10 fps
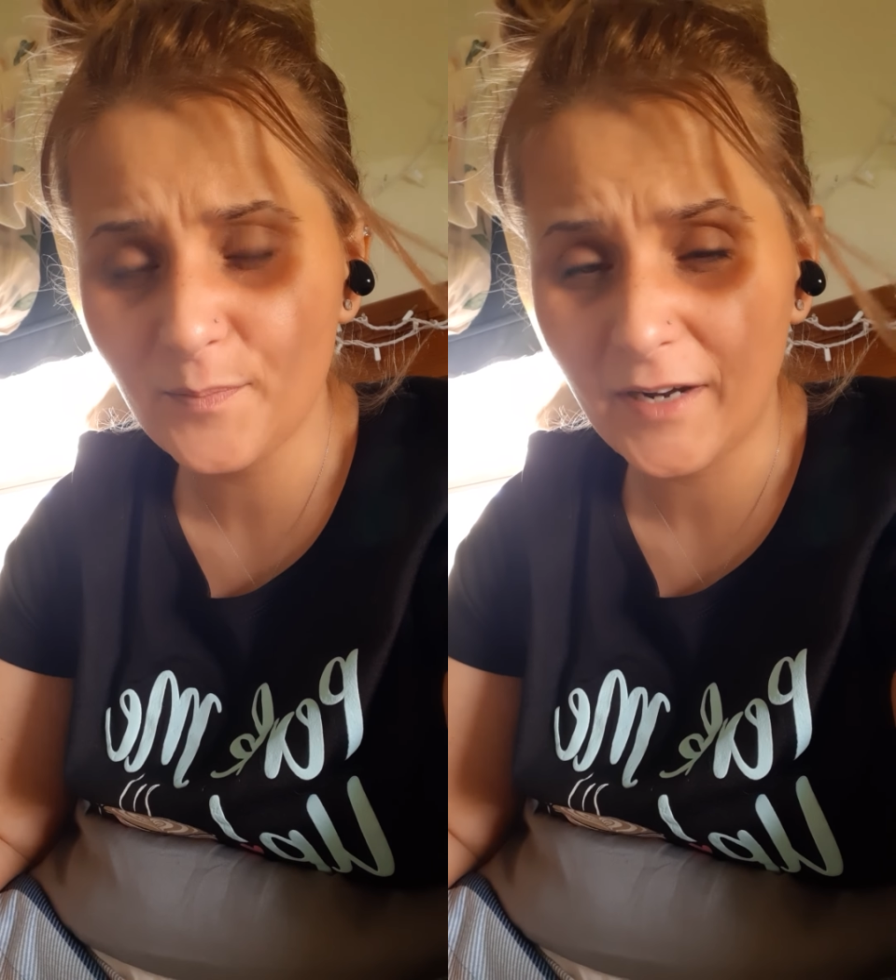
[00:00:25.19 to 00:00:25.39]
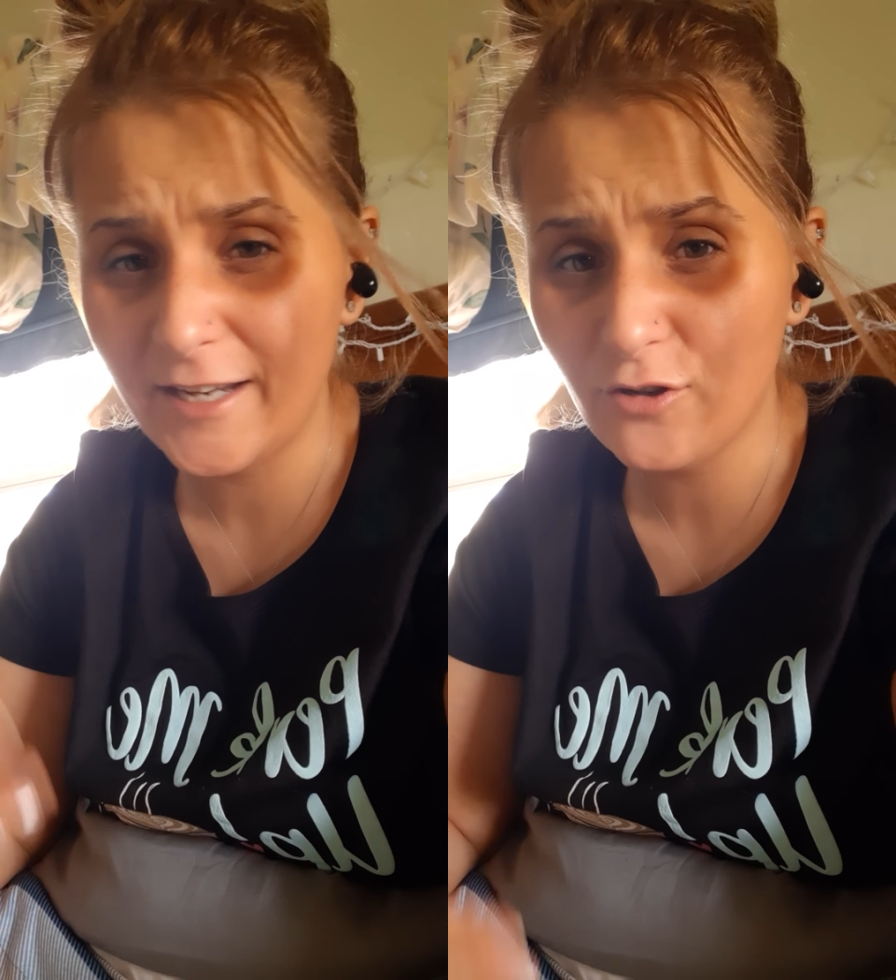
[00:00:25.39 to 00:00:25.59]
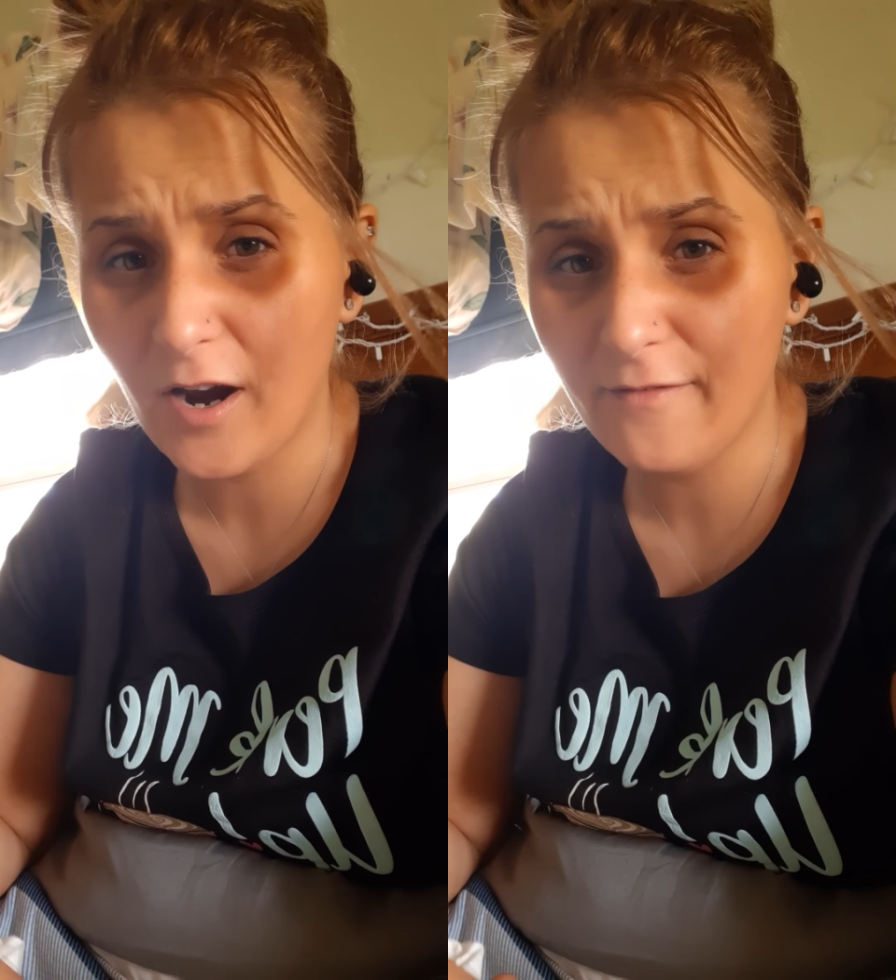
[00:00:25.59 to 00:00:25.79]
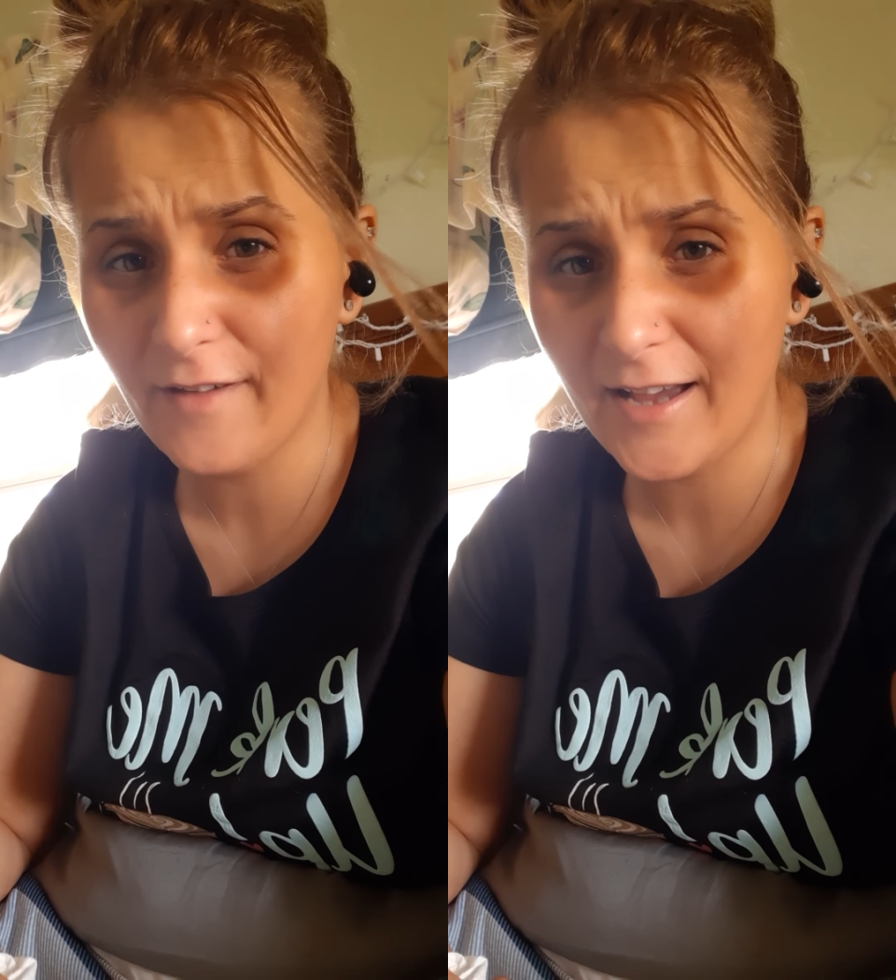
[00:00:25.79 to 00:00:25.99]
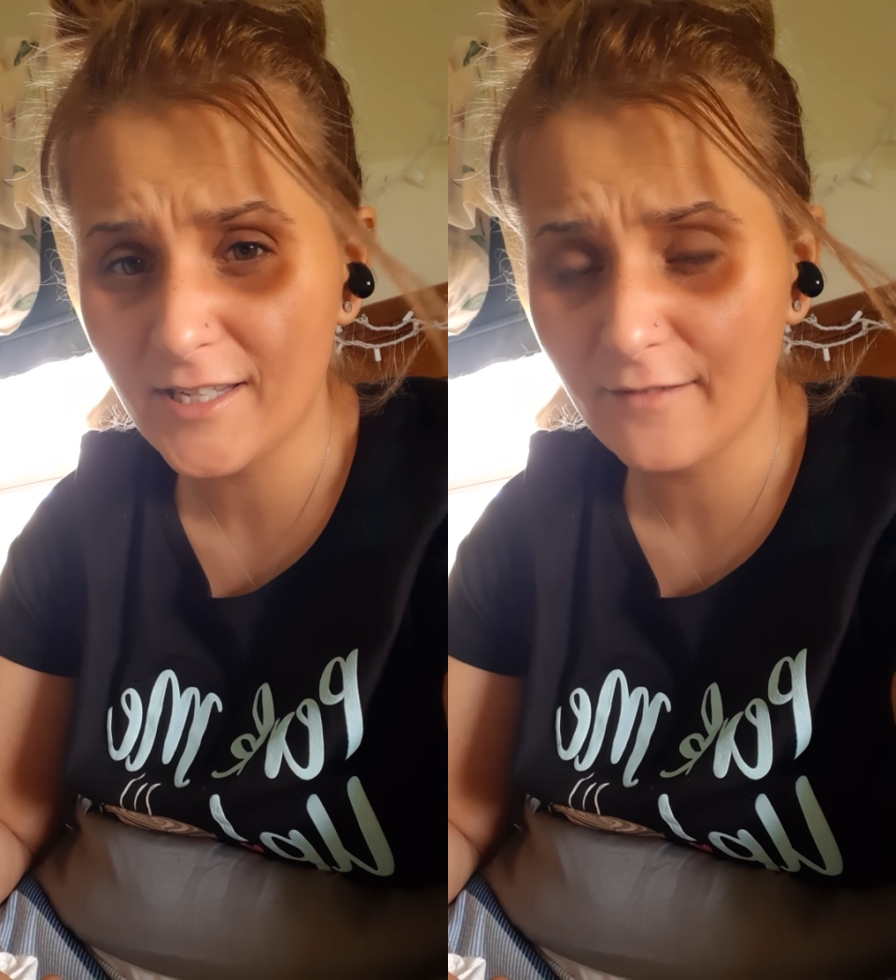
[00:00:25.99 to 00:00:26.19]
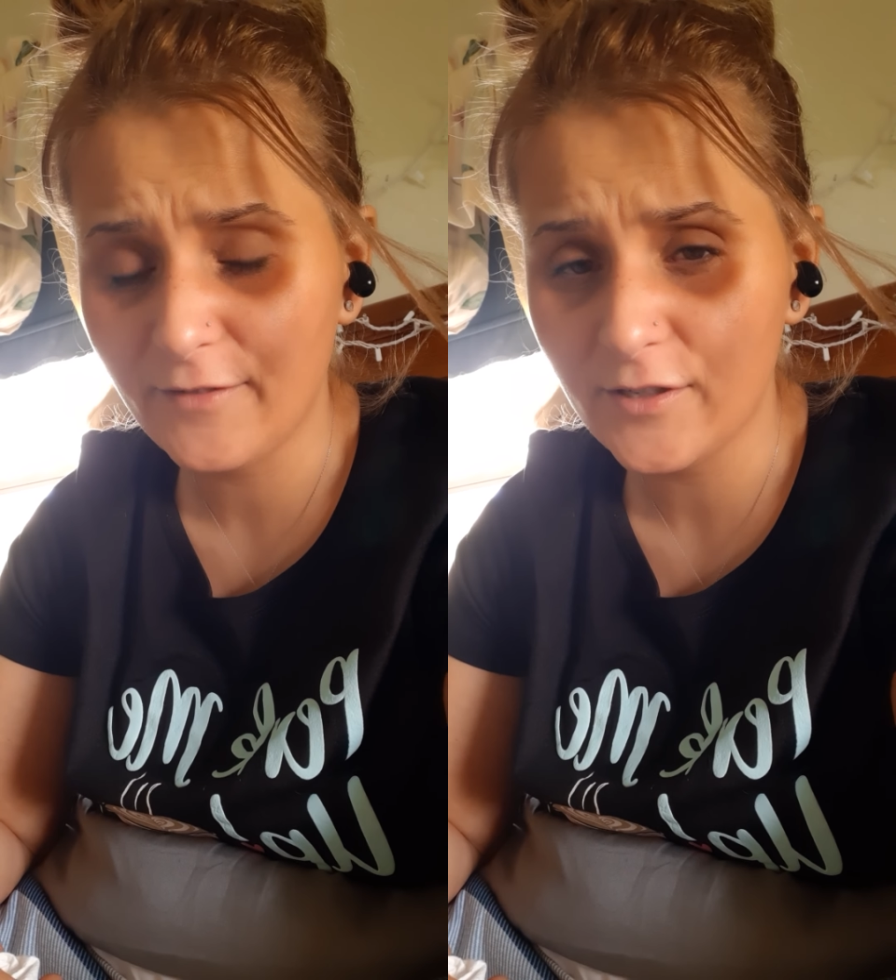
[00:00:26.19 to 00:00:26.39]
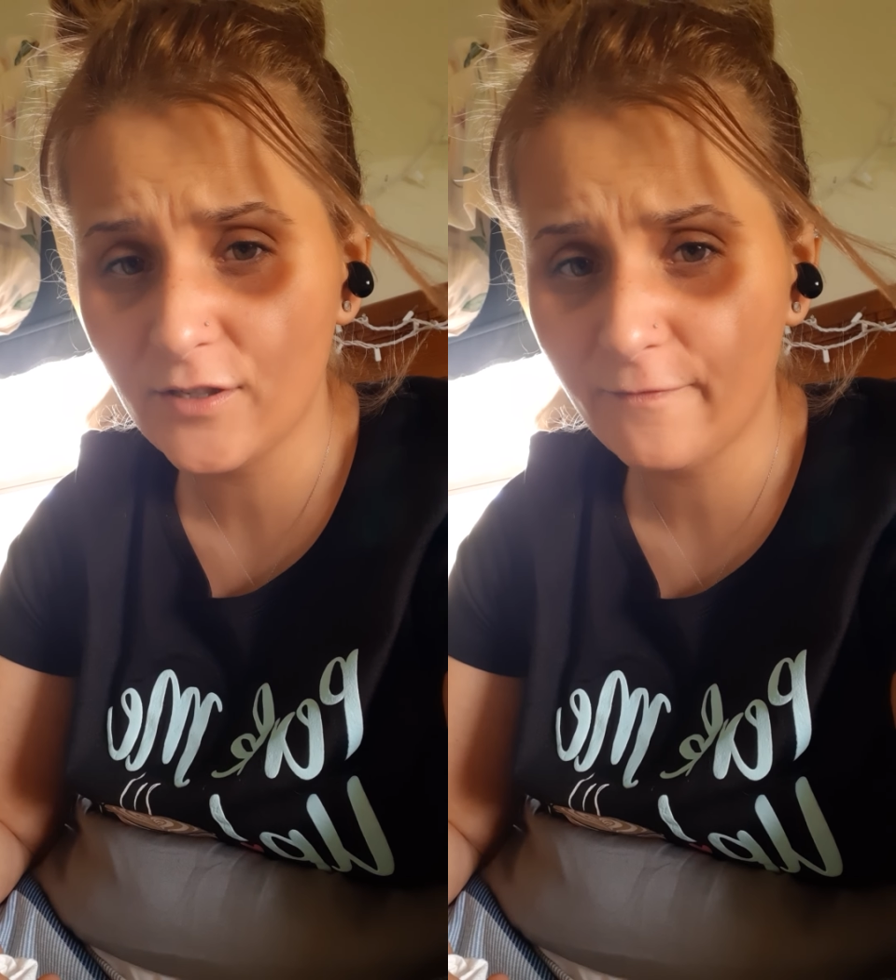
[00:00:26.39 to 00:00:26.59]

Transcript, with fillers: but I dry fasted for,